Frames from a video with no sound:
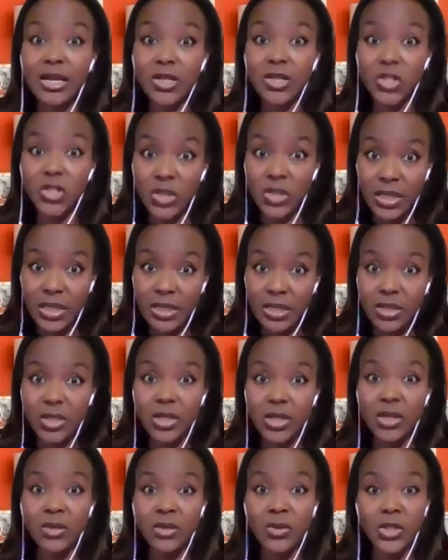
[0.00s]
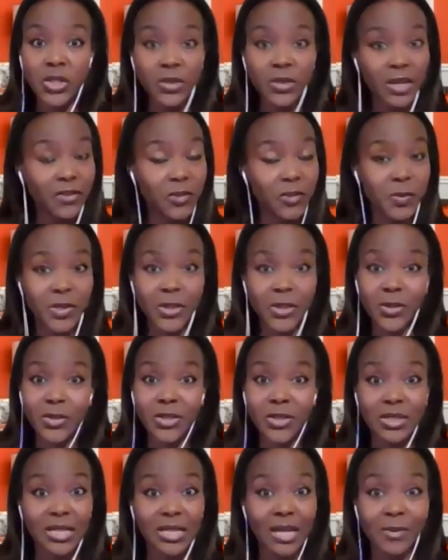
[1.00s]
Actually, you know, you don't have to be good at